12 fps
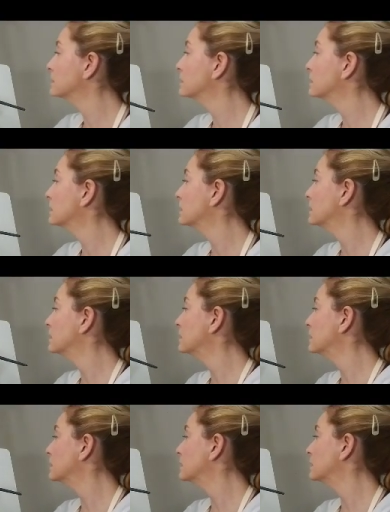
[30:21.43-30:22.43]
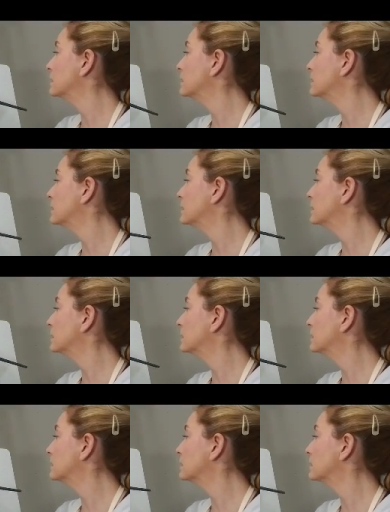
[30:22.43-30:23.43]

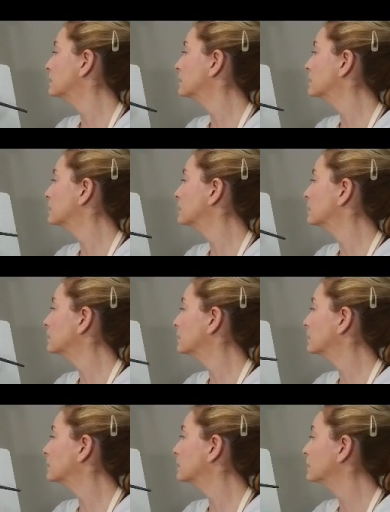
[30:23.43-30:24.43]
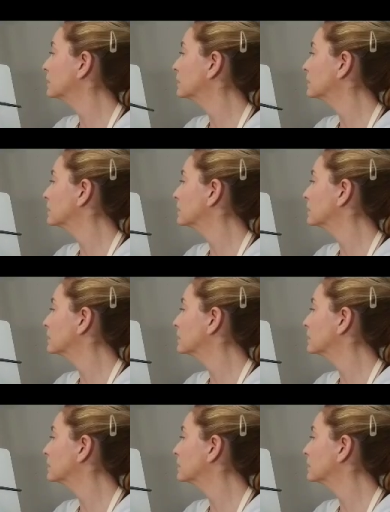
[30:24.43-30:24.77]
(silence)